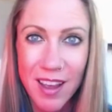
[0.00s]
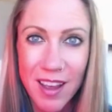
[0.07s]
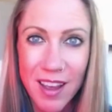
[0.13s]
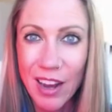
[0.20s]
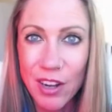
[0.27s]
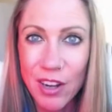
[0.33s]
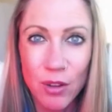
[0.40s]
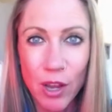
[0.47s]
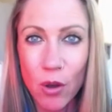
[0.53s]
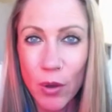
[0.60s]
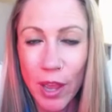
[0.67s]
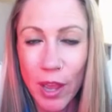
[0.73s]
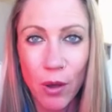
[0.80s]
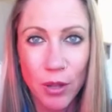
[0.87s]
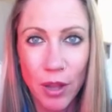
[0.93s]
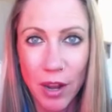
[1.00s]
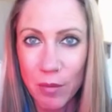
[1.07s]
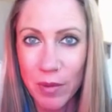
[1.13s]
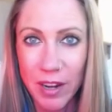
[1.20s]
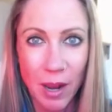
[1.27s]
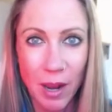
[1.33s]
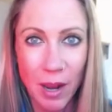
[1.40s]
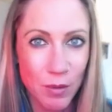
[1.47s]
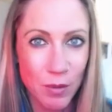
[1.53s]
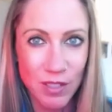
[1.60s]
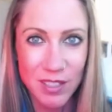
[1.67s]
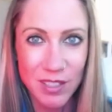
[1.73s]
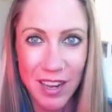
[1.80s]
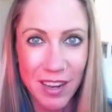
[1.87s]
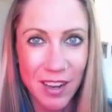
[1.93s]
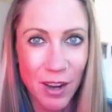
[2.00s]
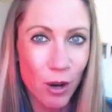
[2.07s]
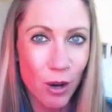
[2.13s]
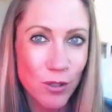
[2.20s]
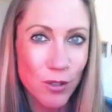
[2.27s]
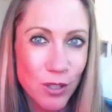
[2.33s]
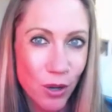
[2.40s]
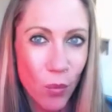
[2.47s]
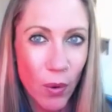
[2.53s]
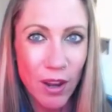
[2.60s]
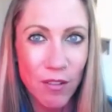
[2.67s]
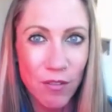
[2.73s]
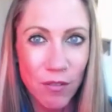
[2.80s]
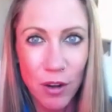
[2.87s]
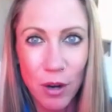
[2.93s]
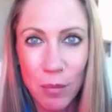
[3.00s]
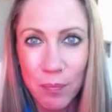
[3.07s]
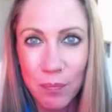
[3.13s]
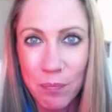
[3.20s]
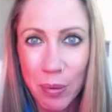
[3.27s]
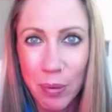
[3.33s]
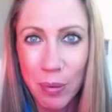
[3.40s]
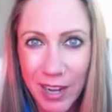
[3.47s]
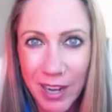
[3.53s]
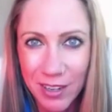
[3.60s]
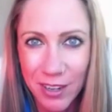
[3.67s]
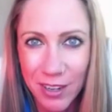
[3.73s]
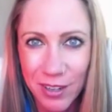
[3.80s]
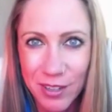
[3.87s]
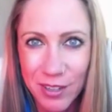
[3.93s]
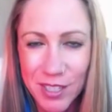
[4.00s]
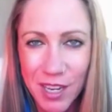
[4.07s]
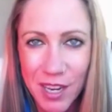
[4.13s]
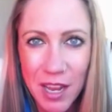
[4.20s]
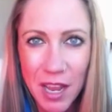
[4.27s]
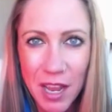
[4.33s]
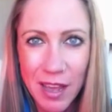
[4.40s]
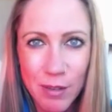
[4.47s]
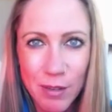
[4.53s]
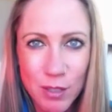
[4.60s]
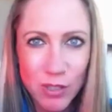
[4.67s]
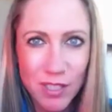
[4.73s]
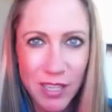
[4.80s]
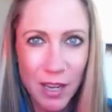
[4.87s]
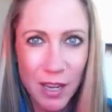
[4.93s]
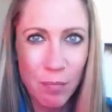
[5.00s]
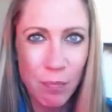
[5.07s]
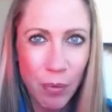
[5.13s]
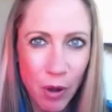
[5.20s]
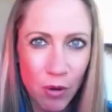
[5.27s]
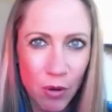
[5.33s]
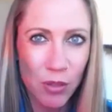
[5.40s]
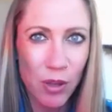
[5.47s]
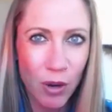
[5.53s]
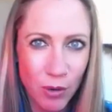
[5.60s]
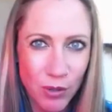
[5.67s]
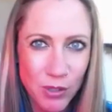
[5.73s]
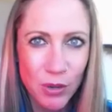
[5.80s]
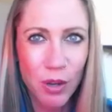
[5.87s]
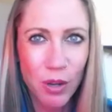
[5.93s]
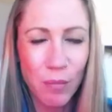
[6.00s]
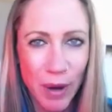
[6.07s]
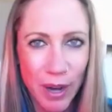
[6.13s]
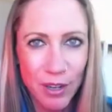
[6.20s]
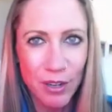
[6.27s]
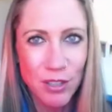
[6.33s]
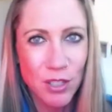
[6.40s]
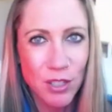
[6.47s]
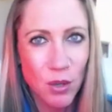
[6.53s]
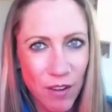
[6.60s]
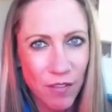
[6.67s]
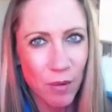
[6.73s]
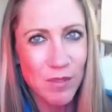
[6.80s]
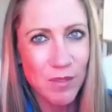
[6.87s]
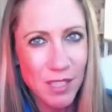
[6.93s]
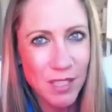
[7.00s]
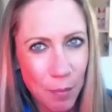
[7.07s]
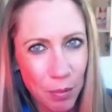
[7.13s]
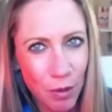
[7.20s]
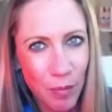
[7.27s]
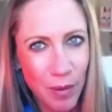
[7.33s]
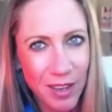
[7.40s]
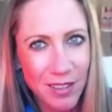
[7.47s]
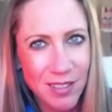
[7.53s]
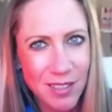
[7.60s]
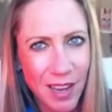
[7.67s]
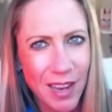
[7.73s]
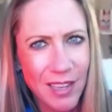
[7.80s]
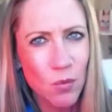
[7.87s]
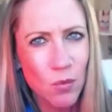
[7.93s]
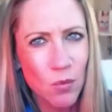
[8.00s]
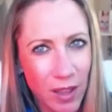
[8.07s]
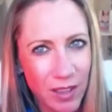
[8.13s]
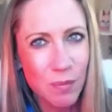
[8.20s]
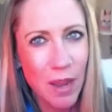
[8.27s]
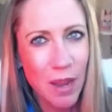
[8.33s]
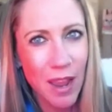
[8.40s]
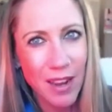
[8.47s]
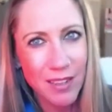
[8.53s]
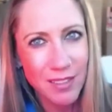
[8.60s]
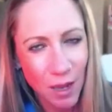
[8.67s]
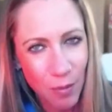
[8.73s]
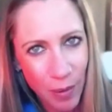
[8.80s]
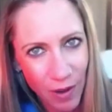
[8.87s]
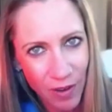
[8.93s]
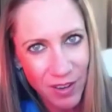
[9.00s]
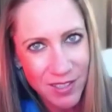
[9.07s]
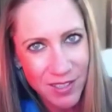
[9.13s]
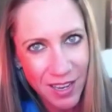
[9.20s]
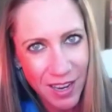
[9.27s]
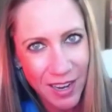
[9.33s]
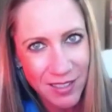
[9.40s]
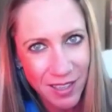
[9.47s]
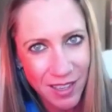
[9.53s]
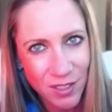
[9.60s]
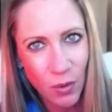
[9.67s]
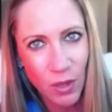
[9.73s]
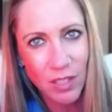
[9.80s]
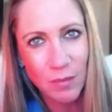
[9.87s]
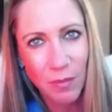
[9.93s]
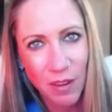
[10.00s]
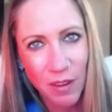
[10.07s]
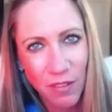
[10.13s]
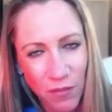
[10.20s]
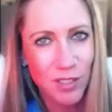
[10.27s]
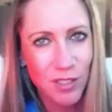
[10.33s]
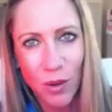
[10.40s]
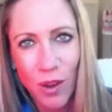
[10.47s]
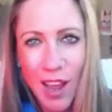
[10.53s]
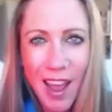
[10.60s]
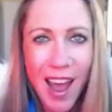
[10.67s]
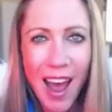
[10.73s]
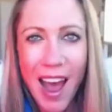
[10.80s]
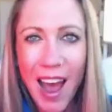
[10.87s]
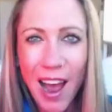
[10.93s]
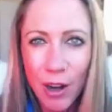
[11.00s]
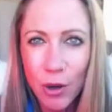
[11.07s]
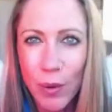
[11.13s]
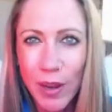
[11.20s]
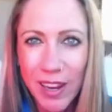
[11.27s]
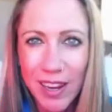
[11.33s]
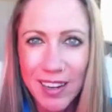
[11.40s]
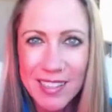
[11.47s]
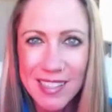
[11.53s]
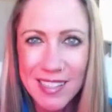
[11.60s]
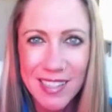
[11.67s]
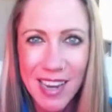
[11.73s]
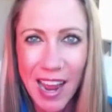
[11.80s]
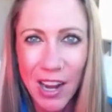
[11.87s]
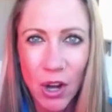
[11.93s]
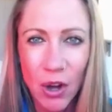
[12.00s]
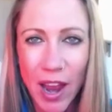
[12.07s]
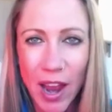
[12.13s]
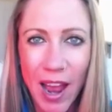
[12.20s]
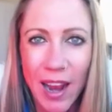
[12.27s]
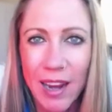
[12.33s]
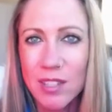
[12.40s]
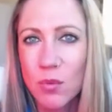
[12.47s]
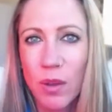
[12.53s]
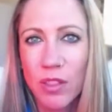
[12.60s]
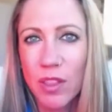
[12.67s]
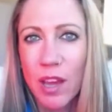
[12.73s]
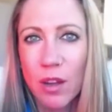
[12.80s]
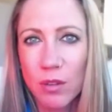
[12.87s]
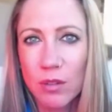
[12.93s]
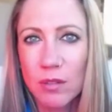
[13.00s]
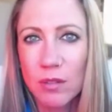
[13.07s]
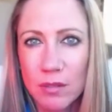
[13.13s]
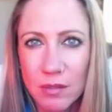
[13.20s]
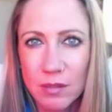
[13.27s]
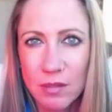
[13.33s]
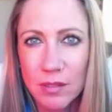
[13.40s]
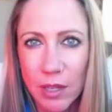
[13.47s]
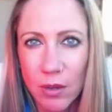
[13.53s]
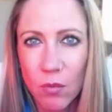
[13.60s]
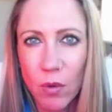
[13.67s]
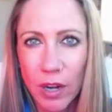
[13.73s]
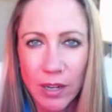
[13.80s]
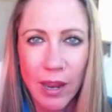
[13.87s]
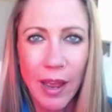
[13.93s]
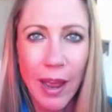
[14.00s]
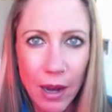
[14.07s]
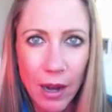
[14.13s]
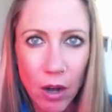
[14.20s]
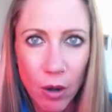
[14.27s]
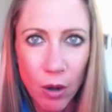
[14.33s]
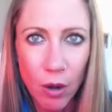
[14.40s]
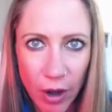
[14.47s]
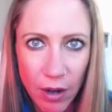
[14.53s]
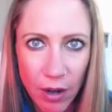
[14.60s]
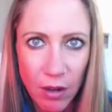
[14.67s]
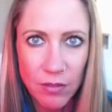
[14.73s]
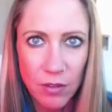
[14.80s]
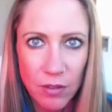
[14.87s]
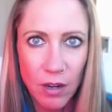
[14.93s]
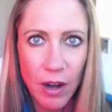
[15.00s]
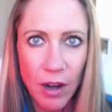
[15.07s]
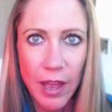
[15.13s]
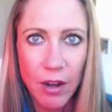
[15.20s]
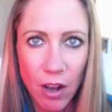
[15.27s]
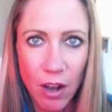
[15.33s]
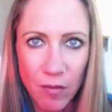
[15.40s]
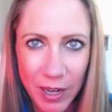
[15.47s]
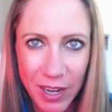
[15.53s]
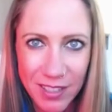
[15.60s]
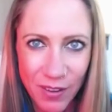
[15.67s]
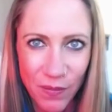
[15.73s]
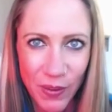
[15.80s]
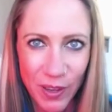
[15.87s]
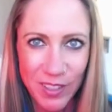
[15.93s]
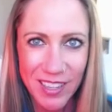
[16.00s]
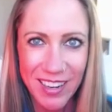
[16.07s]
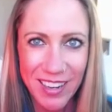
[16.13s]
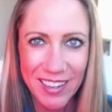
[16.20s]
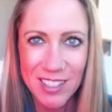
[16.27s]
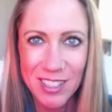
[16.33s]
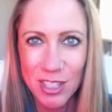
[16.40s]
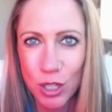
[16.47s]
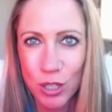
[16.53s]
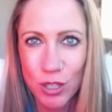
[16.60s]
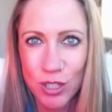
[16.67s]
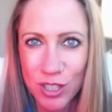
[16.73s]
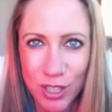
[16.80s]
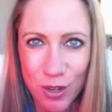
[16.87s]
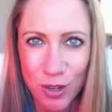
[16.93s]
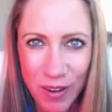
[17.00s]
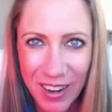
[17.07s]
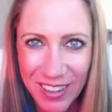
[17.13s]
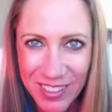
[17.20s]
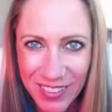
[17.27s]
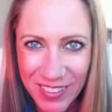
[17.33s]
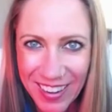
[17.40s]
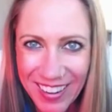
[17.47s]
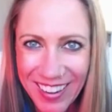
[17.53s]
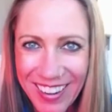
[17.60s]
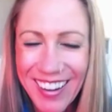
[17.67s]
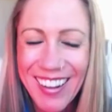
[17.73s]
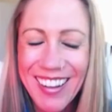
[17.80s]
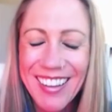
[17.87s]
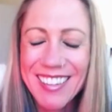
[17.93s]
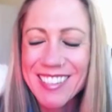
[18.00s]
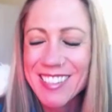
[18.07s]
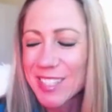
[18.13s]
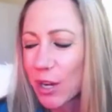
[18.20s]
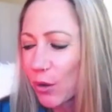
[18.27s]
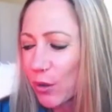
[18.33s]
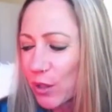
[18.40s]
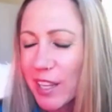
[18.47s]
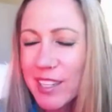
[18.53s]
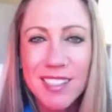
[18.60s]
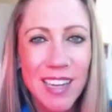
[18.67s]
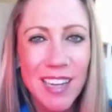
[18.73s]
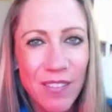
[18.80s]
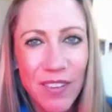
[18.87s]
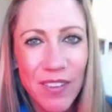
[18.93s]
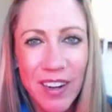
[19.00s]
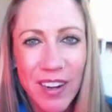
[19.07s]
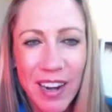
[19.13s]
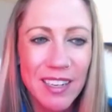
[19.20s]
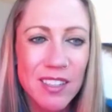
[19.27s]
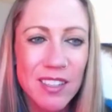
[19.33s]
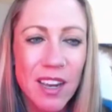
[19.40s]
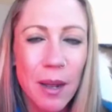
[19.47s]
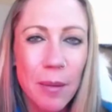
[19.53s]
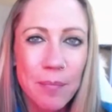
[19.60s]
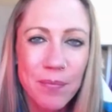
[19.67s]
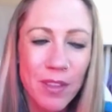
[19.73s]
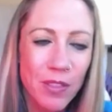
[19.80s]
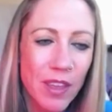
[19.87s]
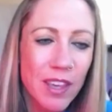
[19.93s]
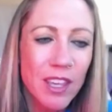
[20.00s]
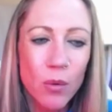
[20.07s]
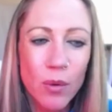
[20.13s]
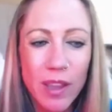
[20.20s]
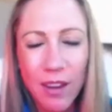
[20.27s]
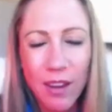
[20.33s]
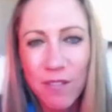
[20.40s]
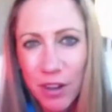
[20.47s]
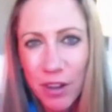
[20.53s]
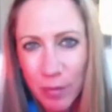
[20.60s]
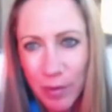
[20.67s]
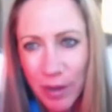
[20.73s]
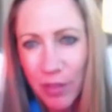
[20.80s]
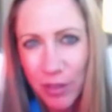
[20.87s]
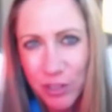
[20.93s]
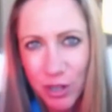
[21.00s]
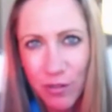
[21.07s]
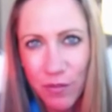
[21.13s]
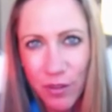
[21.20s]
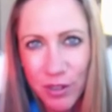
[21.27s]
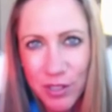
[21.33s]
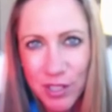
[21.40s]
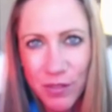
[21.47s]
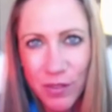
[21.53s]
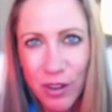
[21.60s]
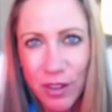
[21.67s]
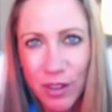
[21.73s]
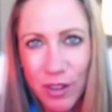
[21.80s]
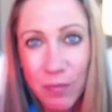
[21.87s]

And you're like, okay, hold on a minute. I'm supposed to take ozone away from binders, and I'm supposed to take both ozone and binders away from supplements, as well as my anti-parasites, as well as my food. So how do we stack our hacks without like wanting to hack our brain off or our head off, because it feels like it's just too much, right? So let's dive in, Eileen. Thank you again for coming on the show. First of all,